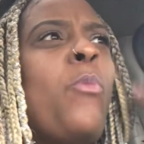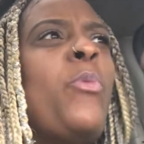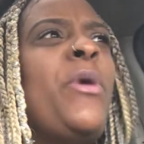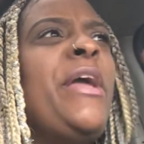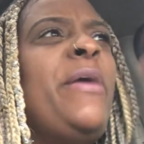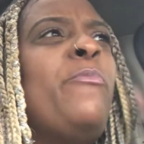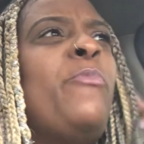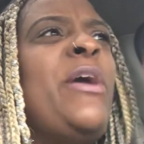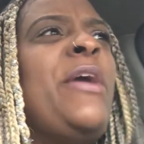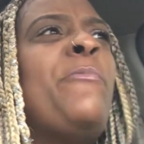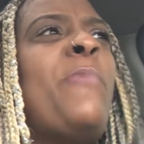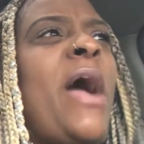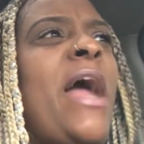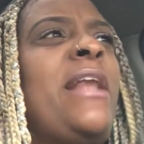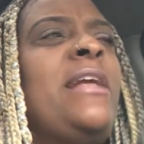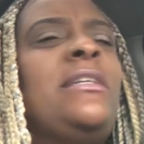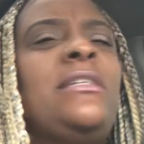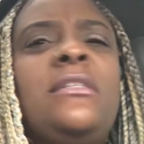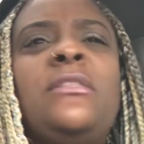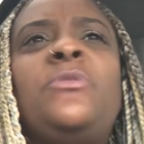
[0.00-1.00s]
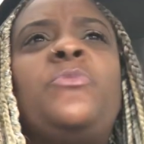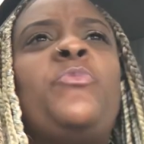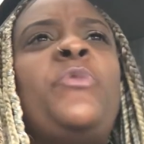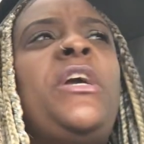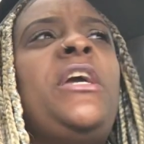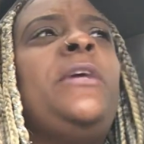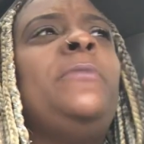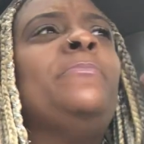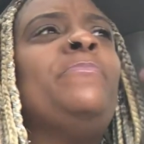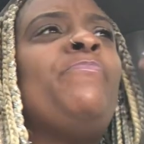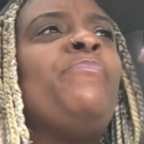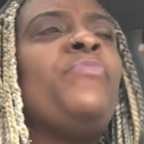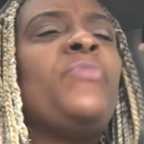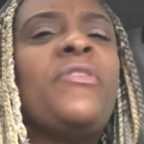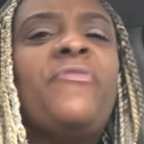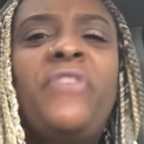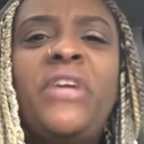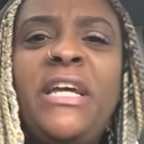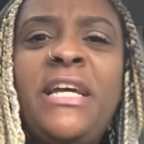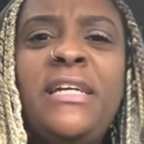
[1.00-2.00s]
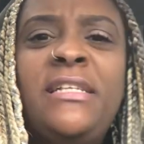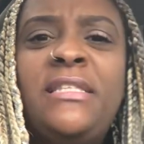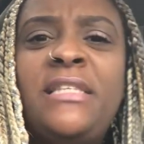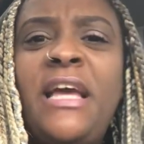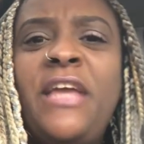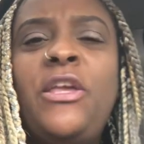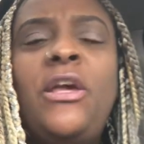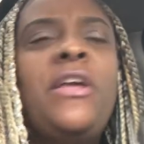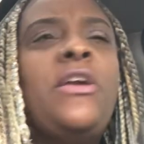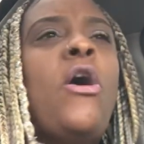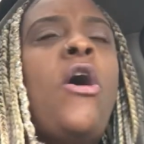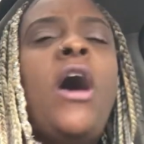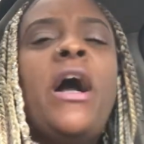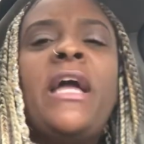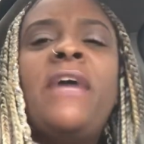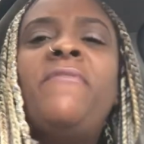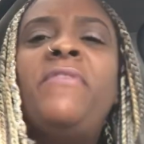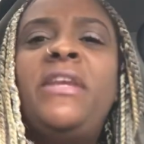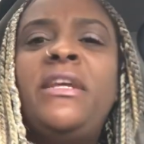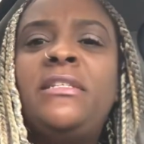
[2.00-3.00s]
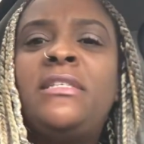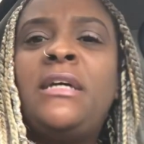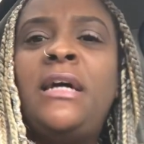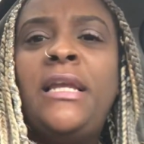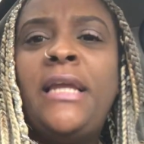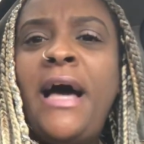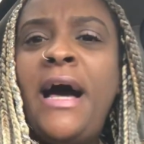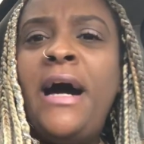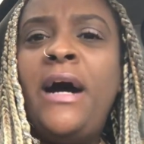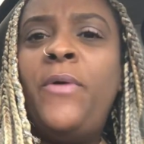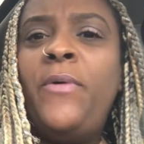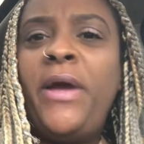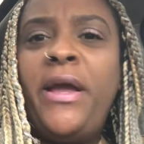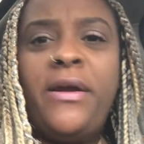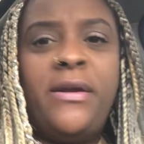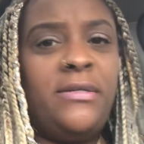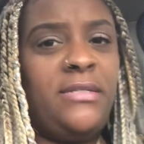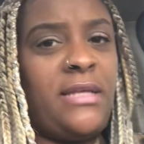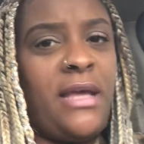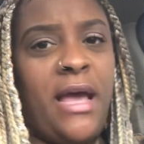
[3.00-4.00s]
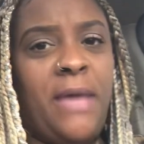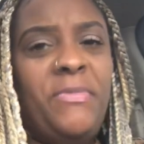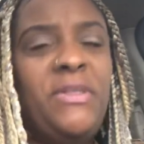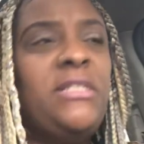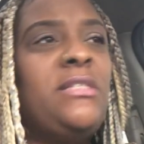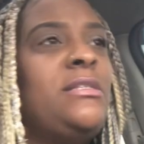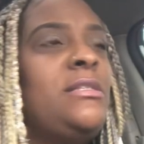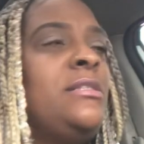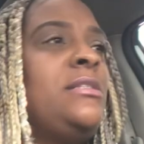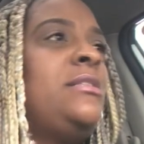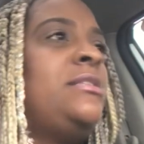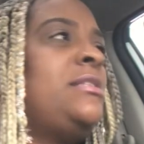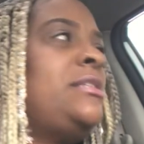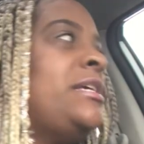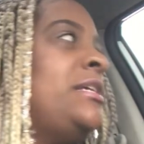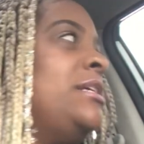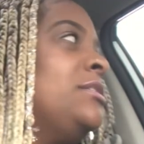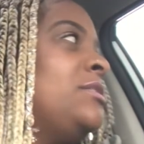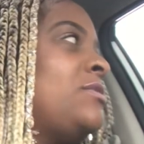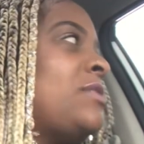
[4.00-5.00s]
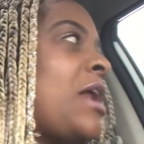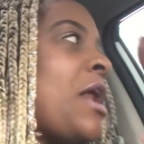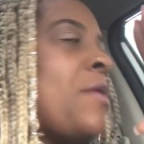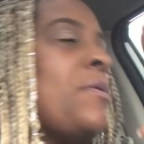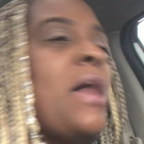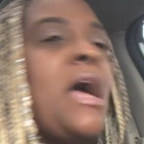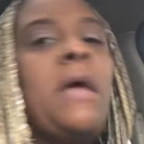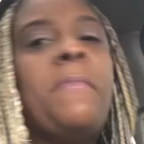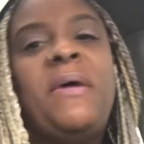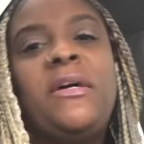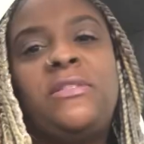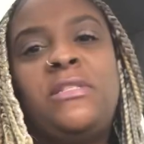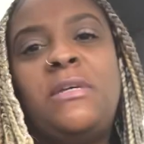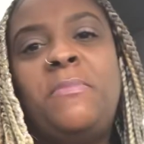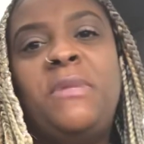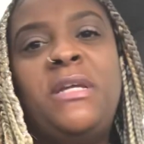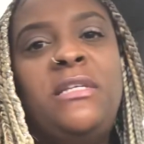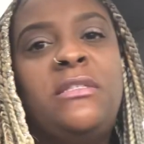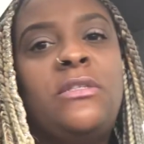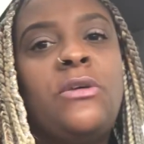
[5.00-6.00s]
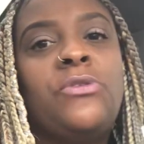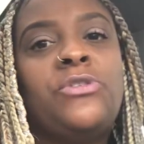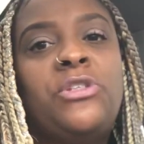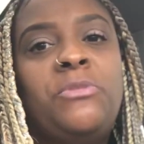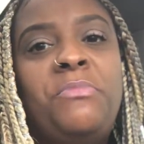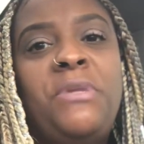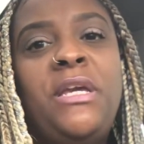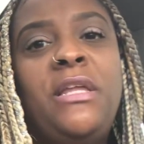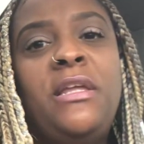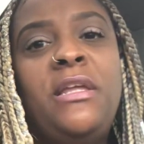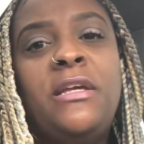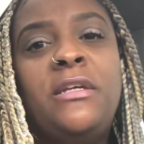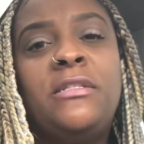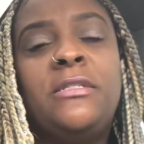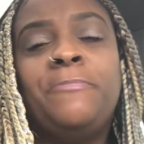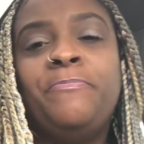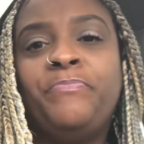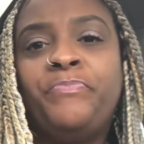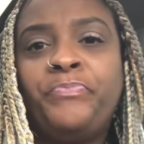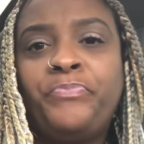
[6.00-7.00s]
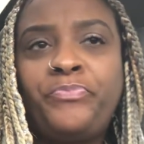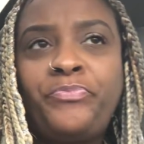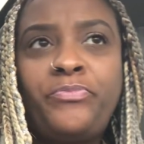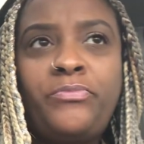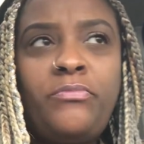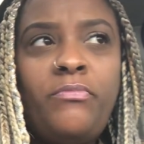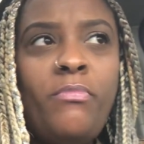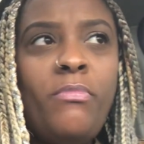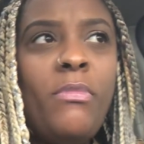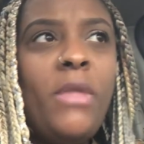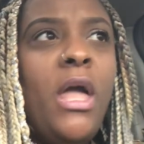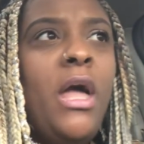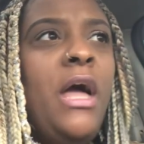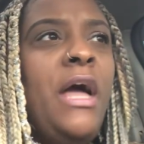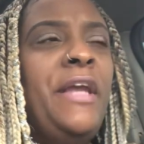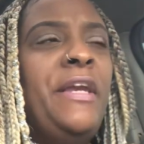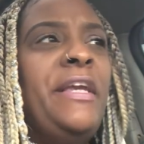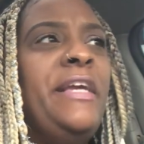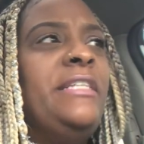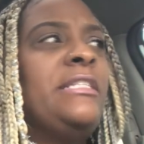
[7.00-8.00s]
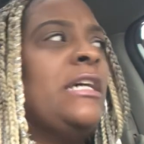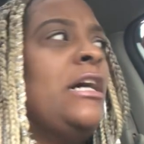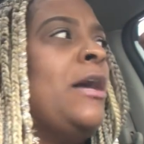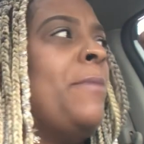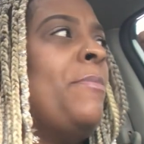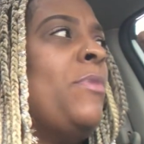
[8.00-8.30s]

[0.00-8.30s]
We waited this week for this, and y'all giving this clown airtime. This is what I don't like about some of these social medias. These